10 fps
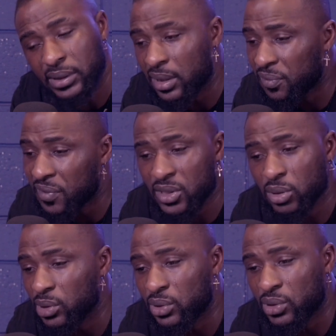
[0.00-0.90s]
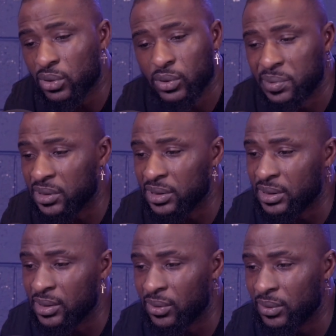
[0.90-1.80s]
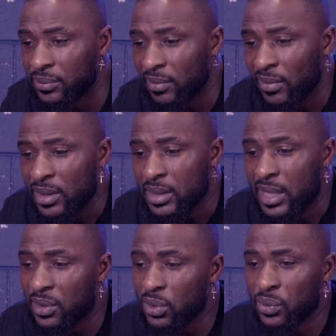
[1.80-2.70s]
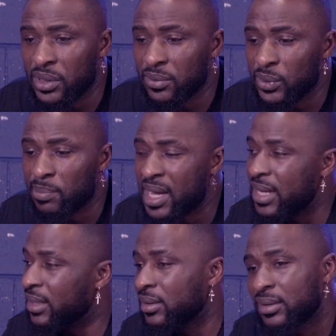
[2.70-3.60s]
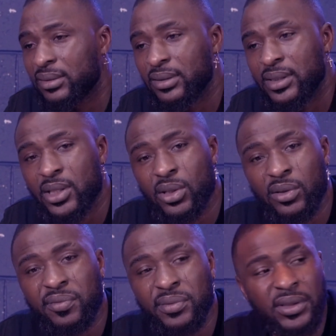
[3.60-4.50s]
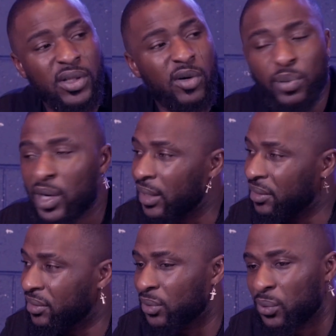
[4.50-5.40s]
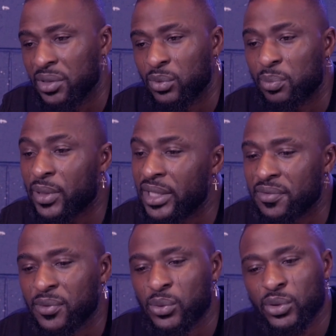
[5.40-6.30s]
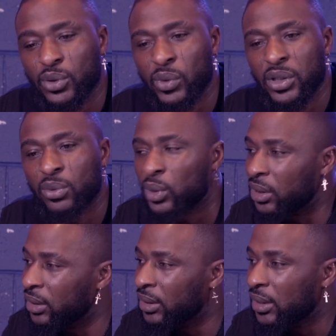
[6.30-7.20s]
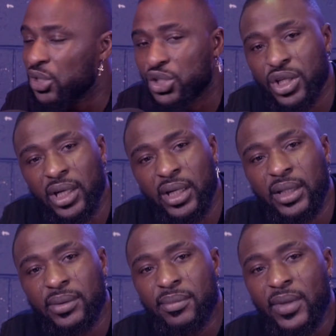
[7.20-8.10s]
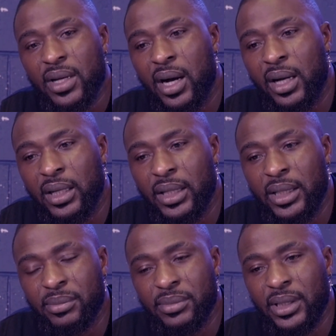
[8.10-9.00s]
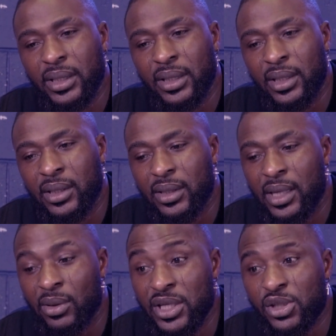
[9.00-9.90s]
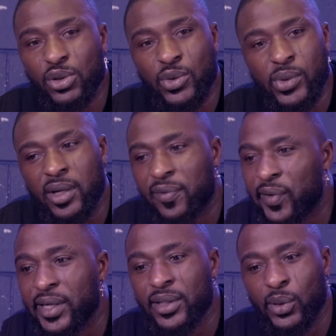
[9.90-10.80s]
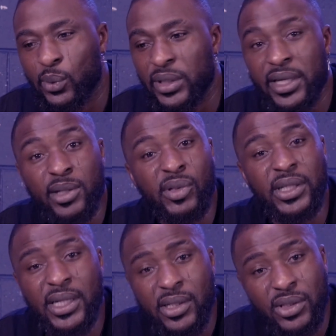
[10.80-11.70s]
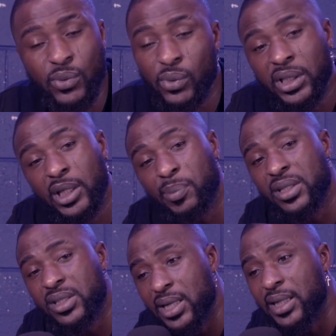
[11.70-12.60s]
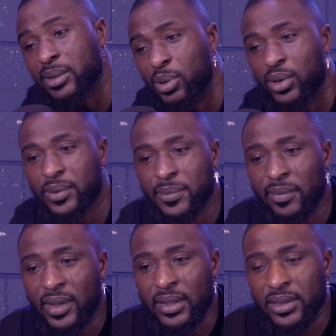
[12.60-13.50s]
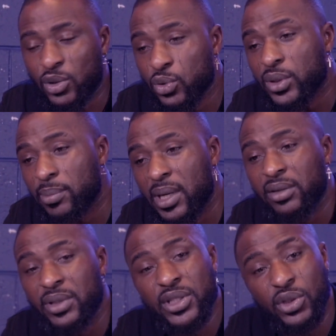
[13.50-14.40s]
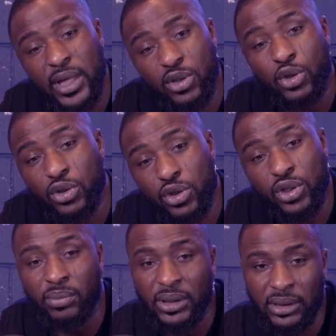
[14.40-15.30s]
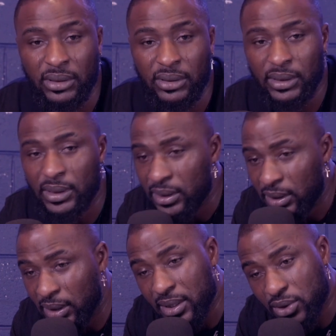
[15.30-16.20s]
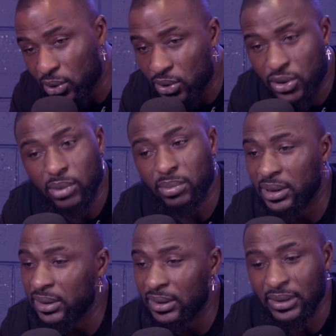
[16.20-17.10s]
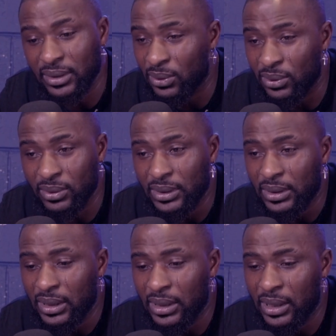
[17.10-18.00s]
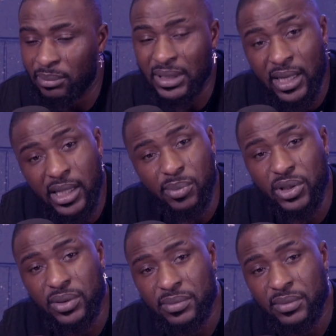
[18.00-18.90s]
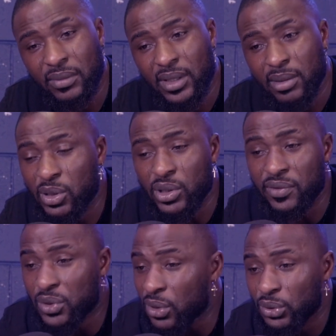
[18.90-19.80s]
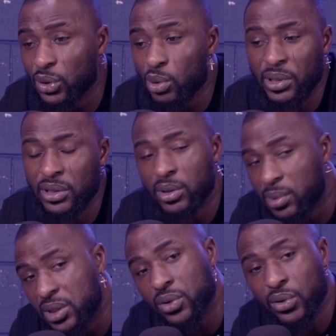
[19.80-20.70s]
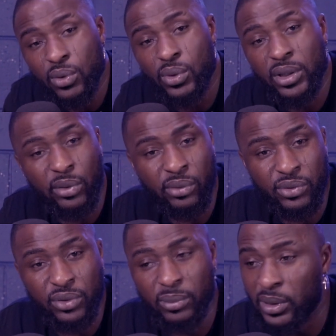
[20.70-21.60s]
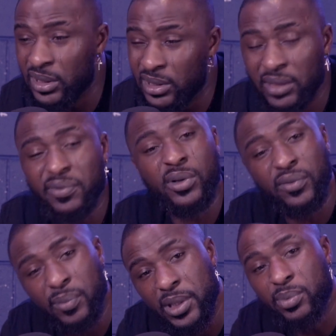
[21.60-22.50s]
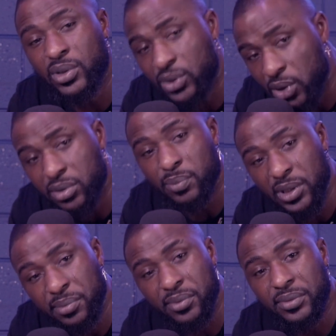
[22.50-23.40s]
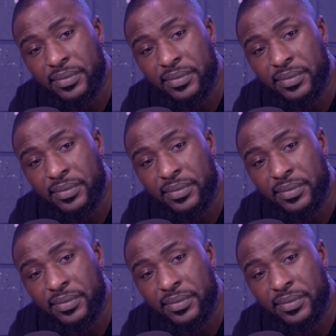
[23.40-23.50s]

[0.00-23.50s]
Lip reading: You got to find someone to talk to because I know with men there's a lot of pride. We're prideful, so we don't want to share our issues with our friend or with anybody else. We want to keep it inside. But the truth of the matter is, you got to talk to somebody. You got to talk to somebody, and that helps. Because if you talk to nobody, nobody's going to know what you're going through. But it's difficult for people to talk to people.